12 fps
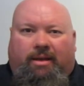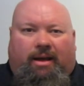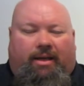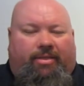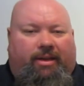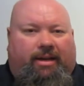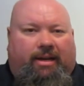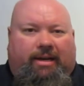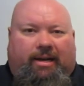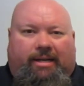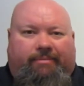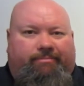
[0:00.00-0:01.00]
I think I
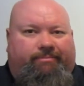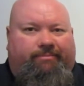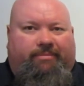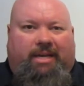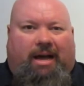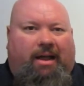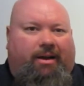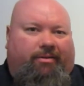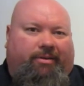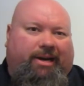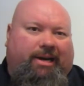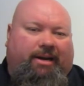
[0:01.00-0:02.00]
got
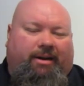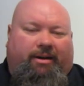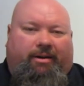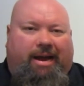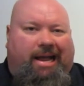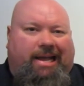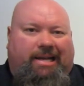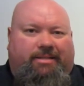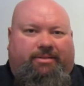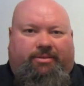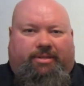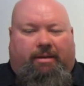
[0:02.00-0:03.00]
gonorrhea or
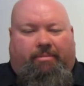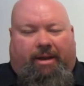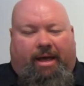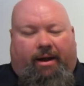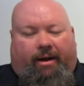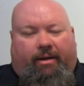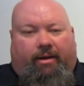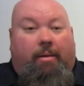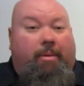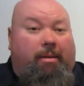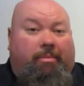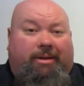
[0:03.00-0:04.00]
AIDS or something. I don't know. I
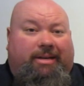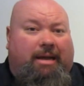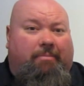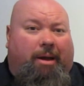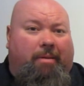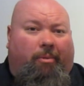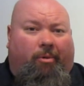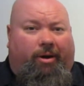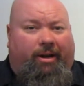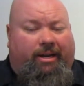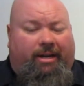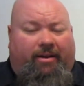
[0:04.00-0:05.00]
may be dead by
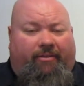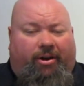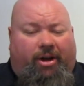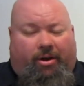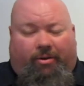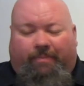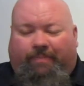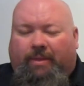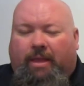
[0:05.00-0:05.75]
morning. You never know.